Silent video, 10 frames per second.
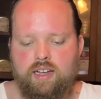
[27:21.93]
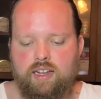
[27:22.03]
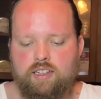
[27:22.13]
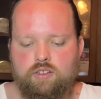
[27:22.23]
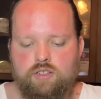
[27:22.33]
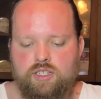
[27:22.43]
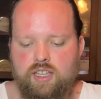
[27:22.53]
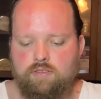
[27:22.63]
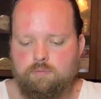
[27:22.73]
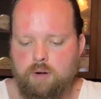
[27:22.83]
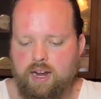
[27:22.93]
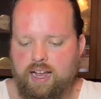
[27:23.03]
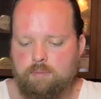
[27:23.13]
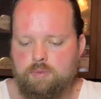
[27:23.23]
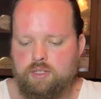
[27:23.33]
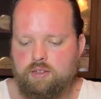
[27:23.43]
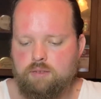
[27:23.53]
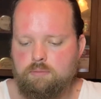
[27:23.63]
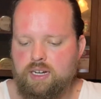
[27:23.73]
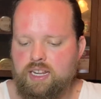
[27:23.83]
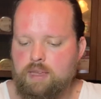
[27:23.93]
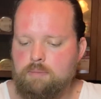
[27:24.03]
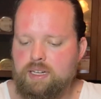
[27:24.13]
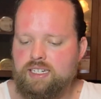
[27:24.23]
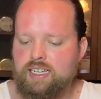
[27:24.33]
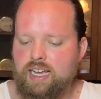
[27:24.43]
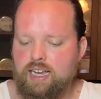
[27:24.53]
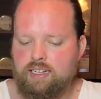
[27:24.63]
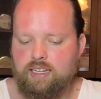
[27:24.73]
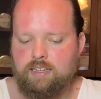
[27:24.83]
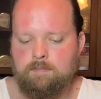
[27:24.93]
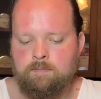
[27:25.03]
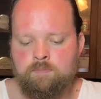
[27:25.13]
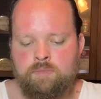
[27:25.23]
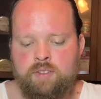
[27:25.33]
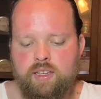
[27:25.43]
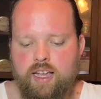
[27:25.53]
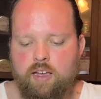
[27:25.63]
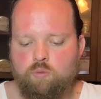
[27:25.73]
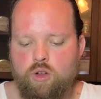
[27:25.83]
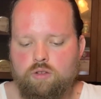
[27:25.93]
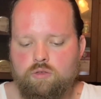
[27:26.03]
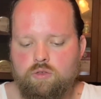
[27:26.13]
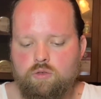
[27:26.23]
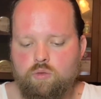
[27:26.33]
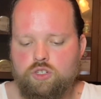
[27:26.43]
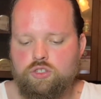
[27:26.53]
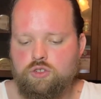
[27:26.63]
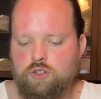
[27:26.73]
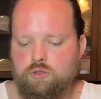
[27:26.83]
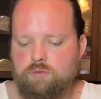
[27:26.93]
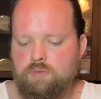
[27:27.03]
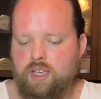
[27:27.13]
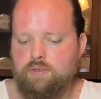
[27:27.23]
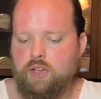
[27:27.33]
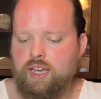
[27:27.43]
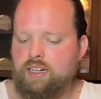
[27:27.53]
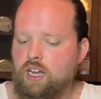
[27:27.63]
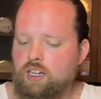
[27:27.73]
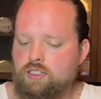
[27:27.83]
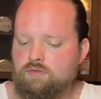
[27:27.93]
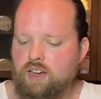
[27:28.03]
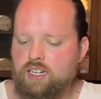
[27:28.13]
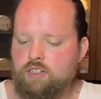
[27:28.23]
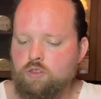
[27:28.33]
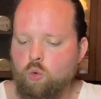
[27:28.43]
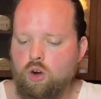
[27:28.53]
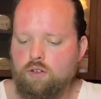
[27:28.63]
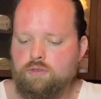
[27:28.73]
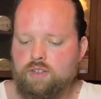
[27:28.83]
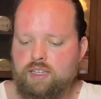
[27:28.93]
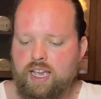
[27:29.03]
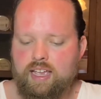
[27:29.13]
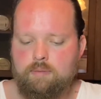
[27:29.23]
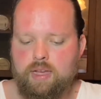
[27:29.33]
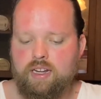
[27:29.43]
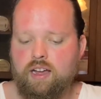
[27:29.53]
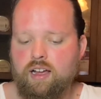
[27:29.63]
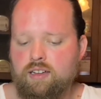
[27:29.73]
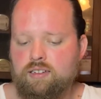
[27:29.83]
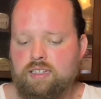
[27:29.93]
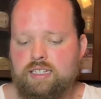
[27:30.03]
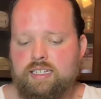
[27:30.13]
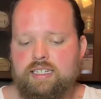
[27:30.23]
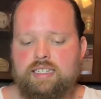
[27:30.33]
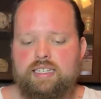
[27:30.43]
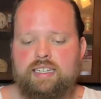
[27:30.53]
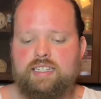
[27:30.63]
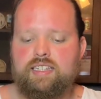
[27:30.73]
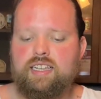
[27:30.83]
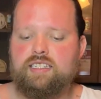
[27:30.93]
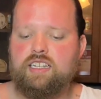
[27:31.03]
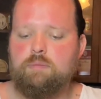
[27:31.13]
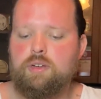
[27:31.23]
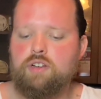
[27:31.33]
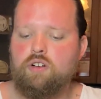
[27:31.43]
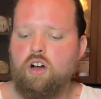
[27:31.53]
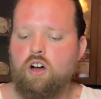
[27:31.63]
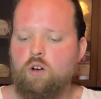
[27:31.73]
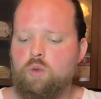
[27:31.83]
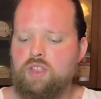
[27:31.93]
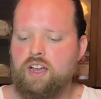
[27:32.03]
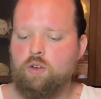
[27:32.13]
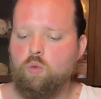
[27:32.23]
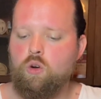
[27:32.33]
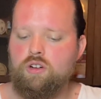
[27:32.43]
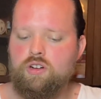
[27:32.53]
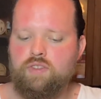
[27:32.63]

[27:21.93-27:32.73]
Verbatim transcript: A little stiff, perhaps, but he meant it kindly. And what would you do if you had an uninvited dwarf came and hung his things up in your hall without a word of